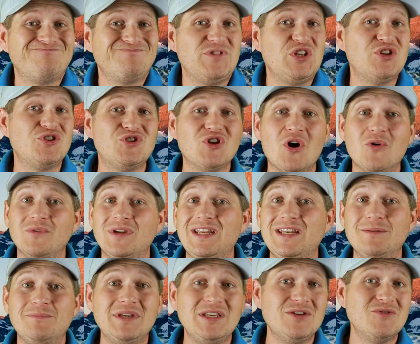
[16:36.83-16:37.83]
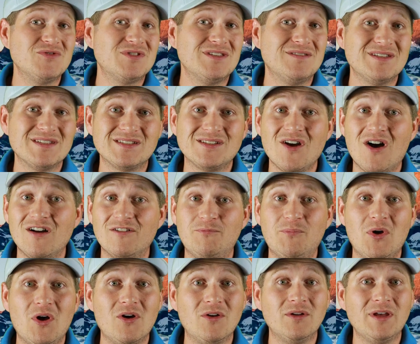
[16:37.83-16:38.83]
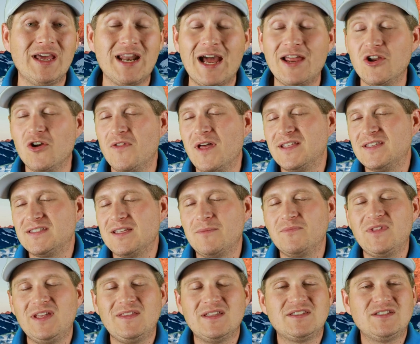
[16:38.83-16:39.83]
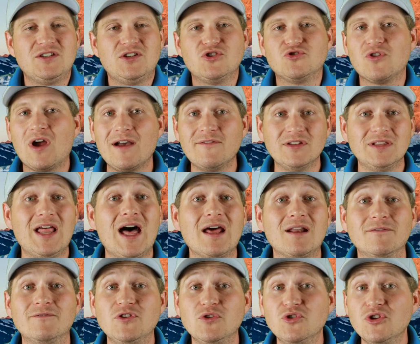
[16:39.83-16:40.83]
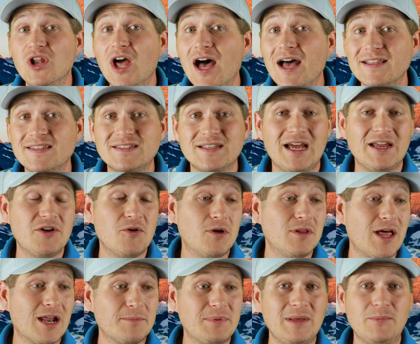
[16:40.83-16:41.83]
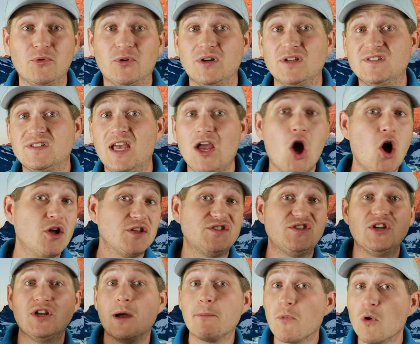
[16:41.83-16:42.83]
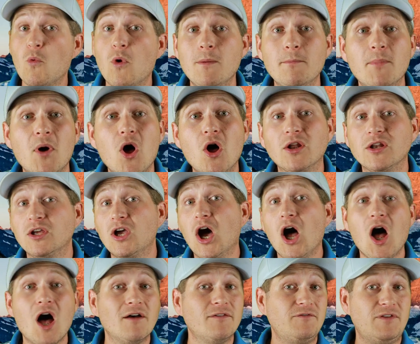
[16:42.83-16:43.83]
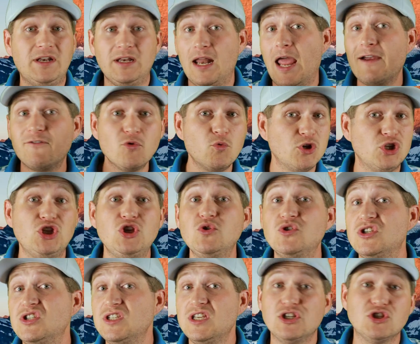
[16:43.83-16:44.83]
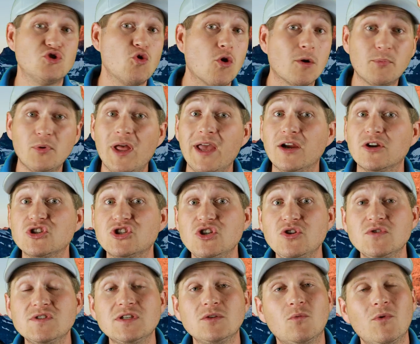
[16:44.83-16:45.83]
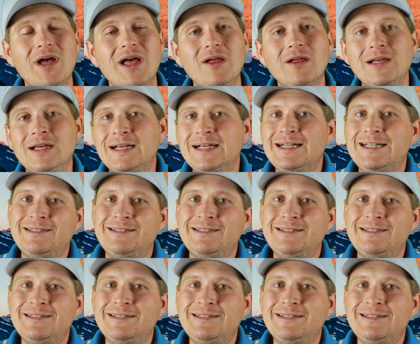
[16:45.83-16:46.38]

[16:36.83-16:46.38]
you don't need to be using this golf ball. And I know that's something that's going to drive a lot of you nuts. And I know a lot of people are going to say, oh, it's the number one ball in golf and everyone uses it and tour players use it. Well,